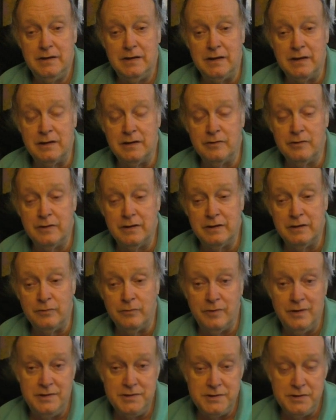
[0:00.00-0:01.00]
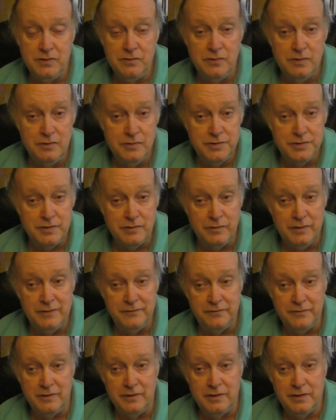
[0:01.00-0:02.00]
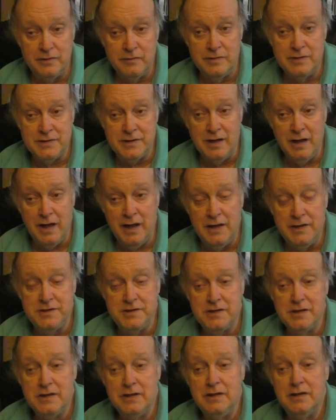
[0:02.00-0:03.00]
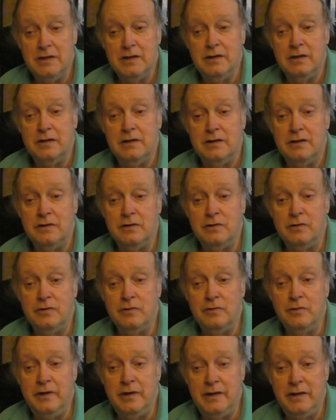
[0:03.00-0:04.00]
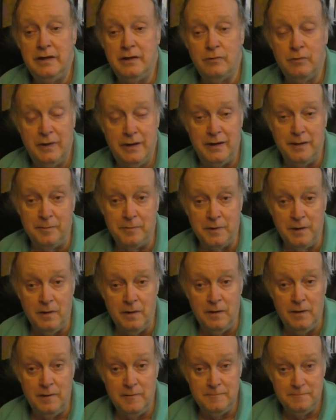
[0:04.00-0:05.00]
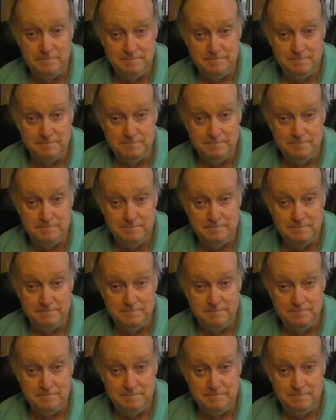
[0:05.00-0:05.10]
including the ones you used to refer to as gods, who need a wake-up call.